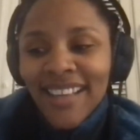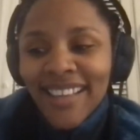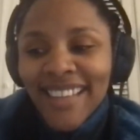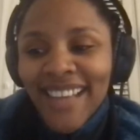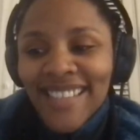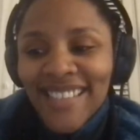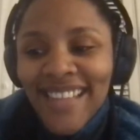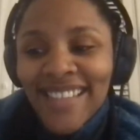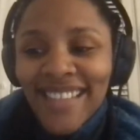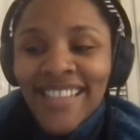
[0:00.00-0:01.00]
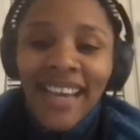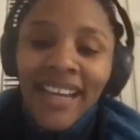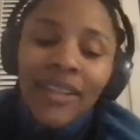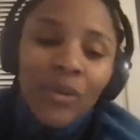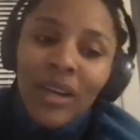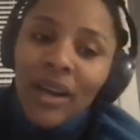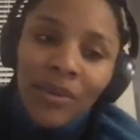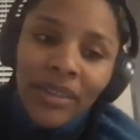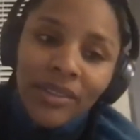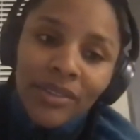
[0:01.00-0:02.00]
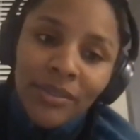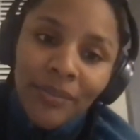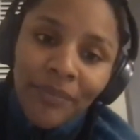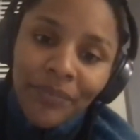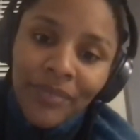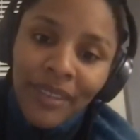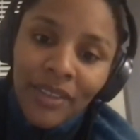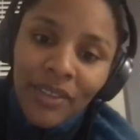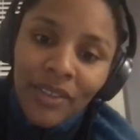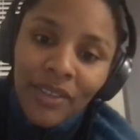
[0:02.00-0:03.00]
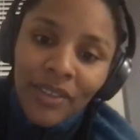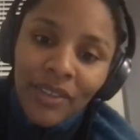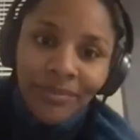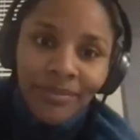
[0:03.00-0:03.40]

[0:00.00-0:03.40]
that's exactly what I want to do, you know.